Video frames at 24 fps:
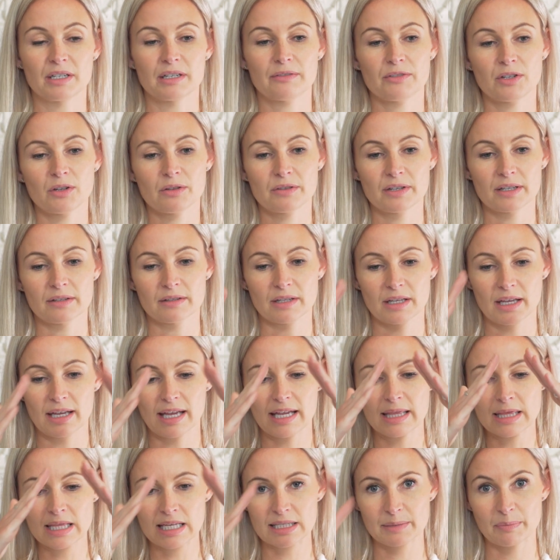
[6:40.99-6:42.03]
that if you think
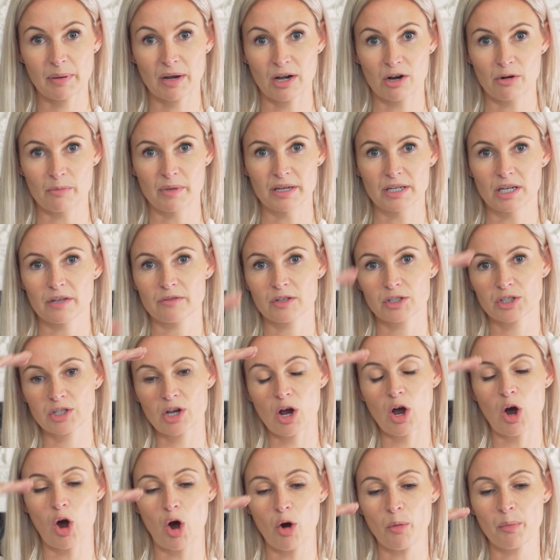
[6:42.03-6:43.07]
that in this pyramid at the
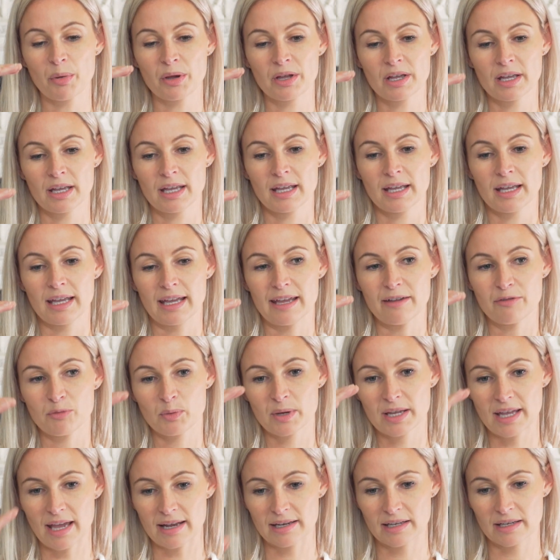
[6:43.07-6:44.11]
top, if
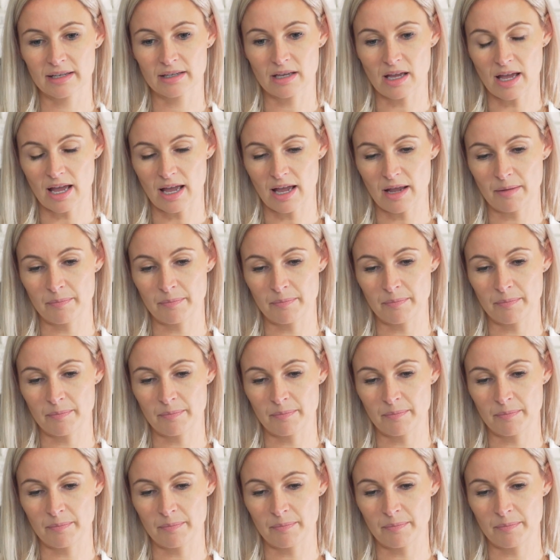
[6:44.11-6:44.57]
we're getting